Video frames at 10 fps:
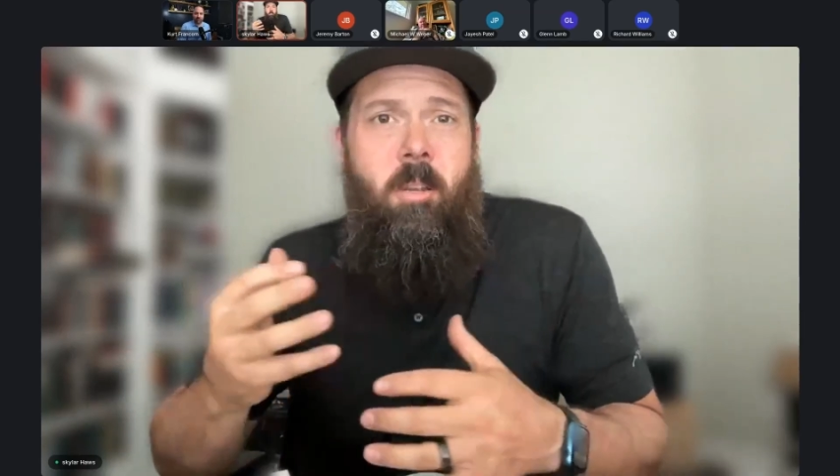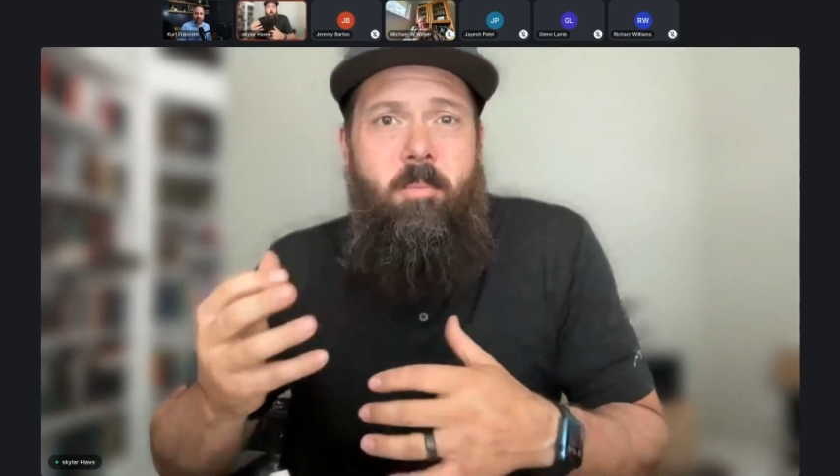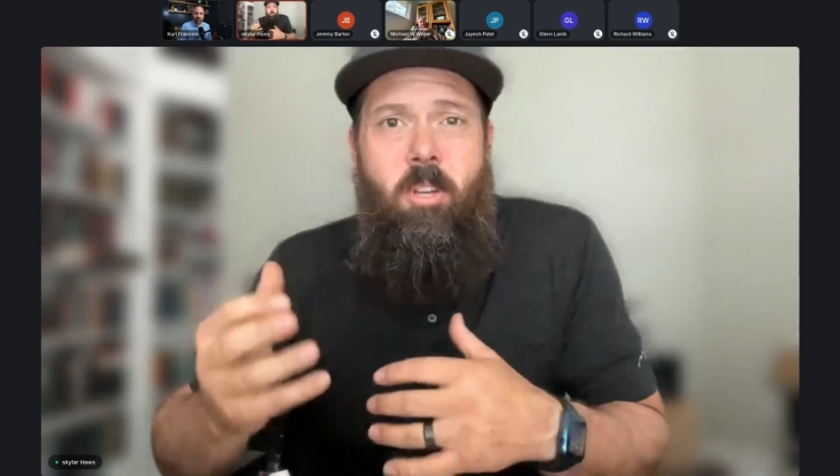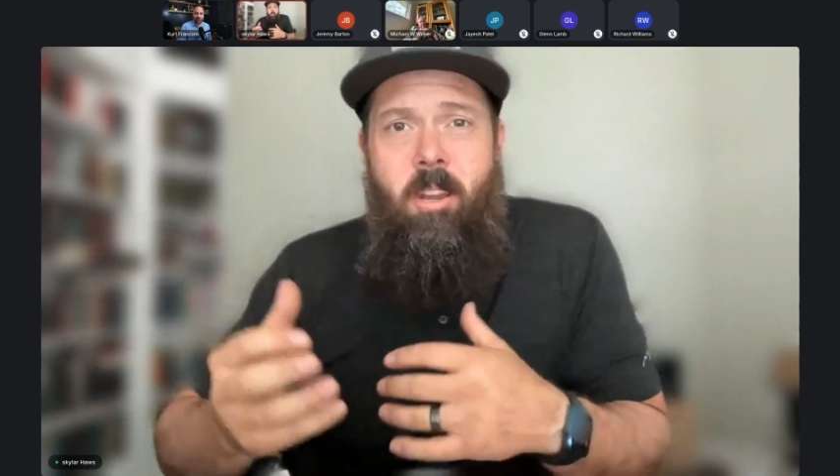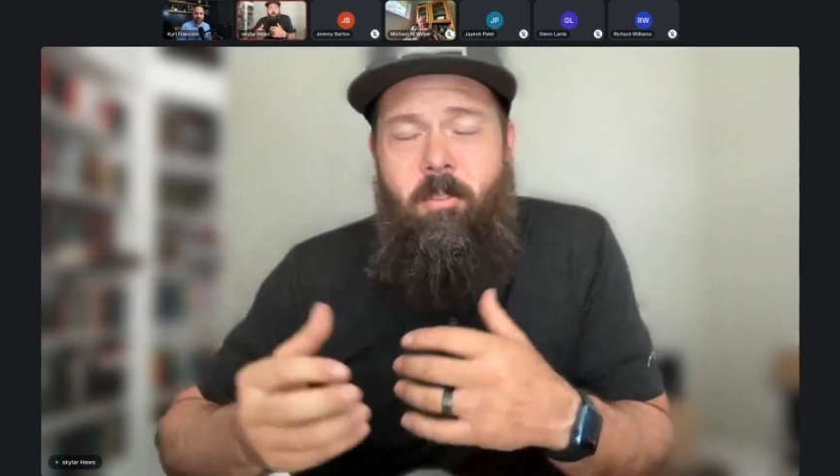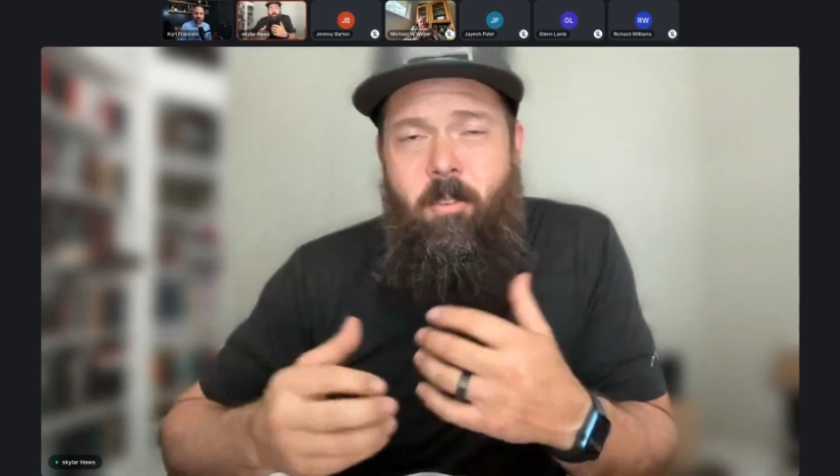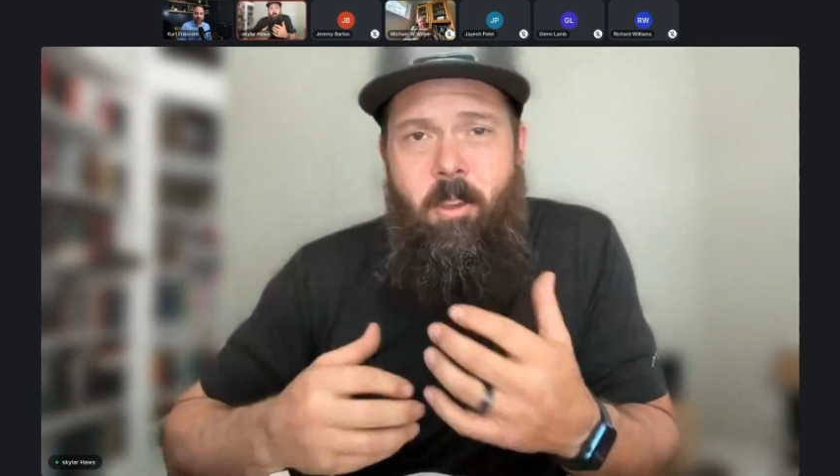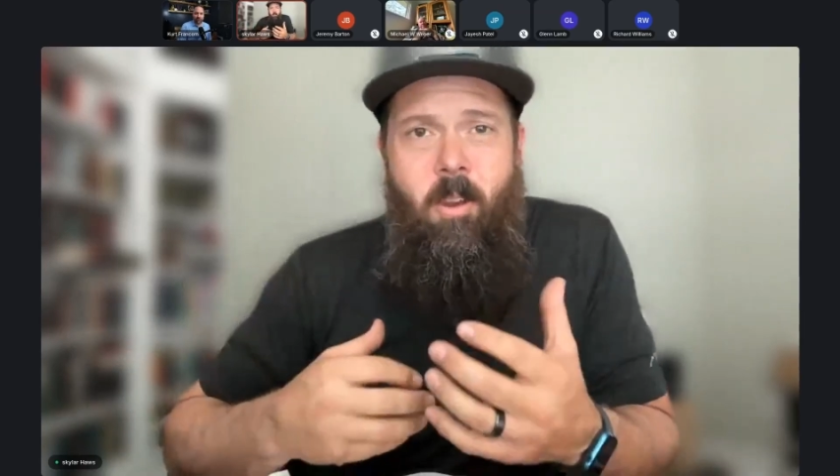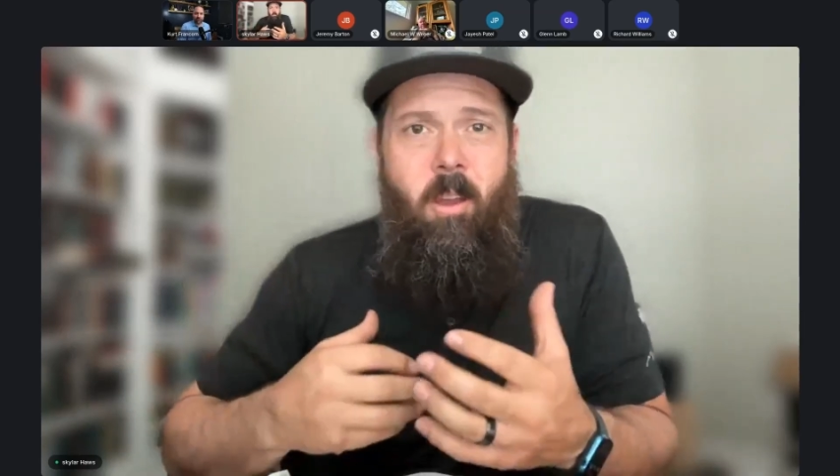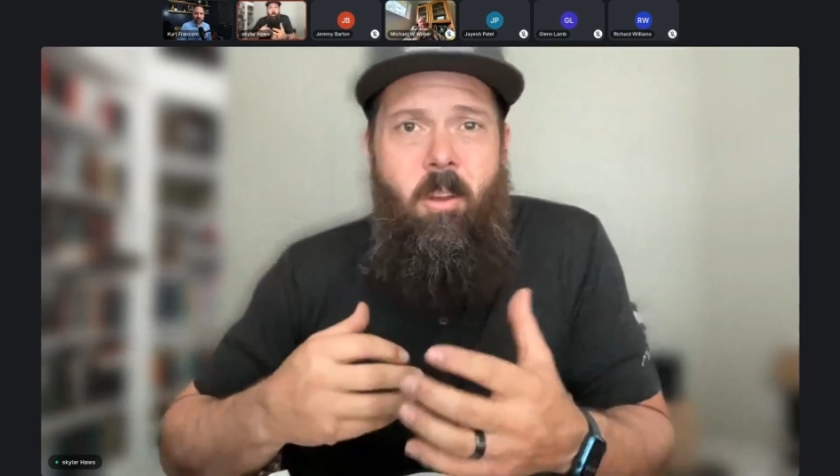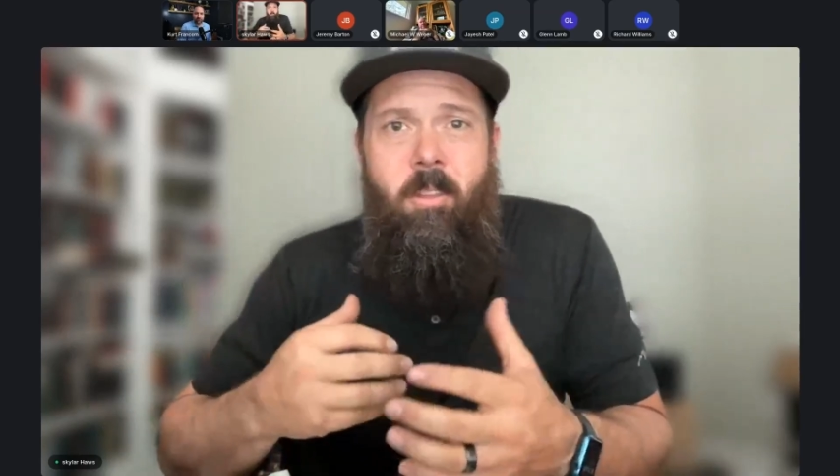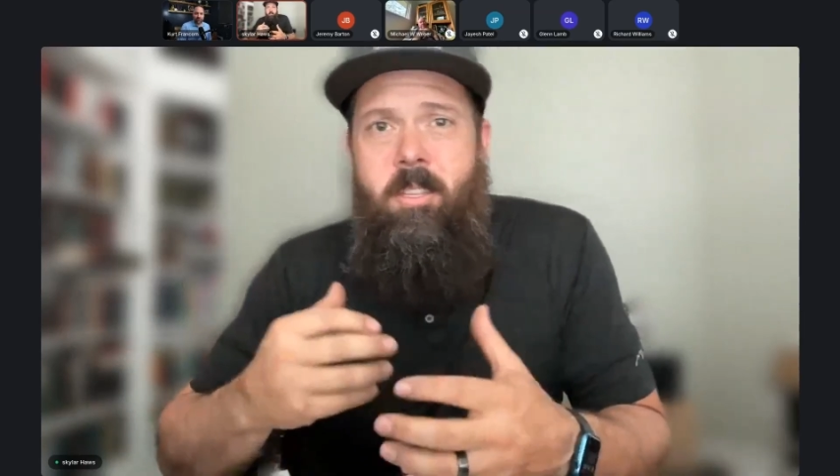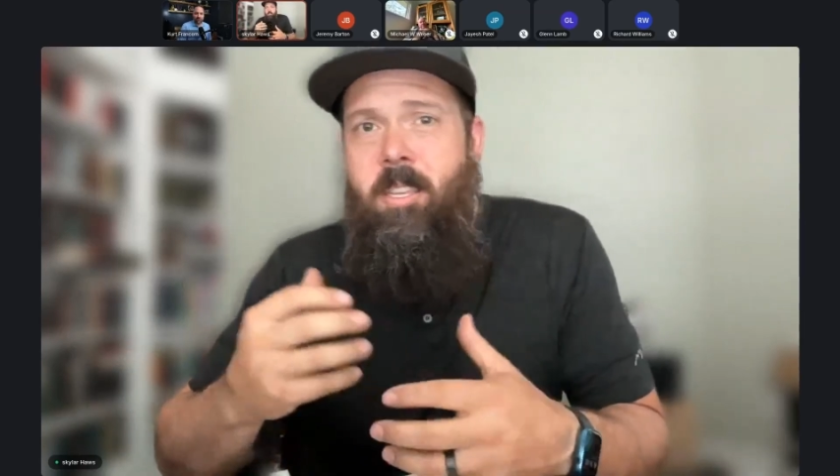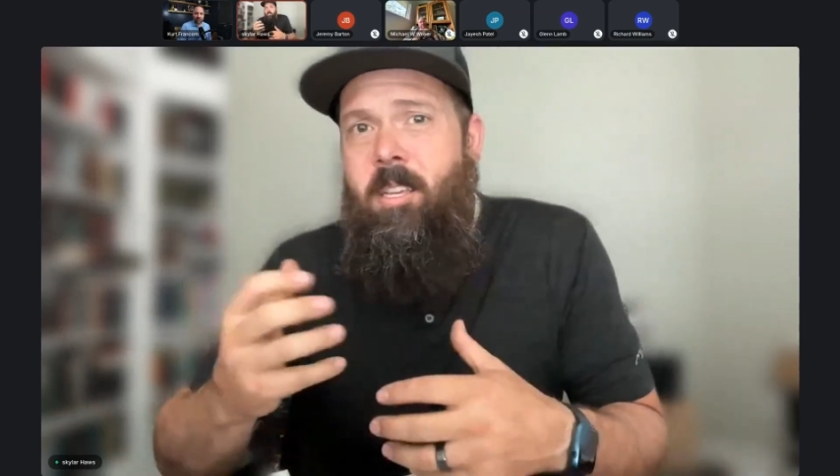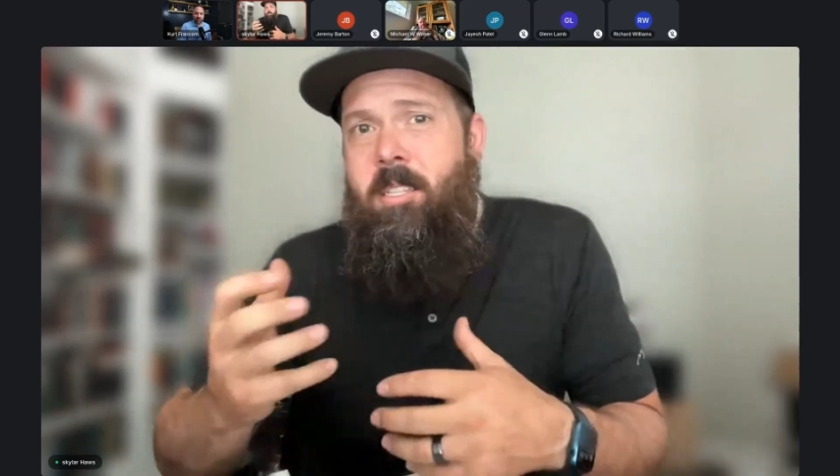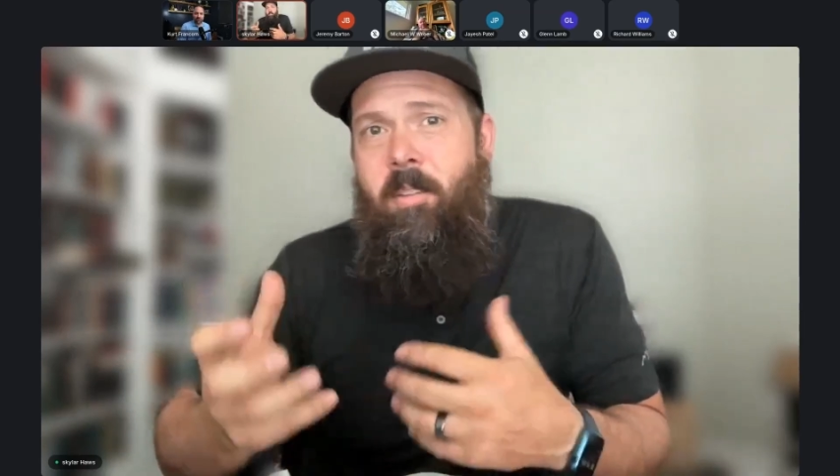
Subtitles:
and I'm trying to figure out all these things,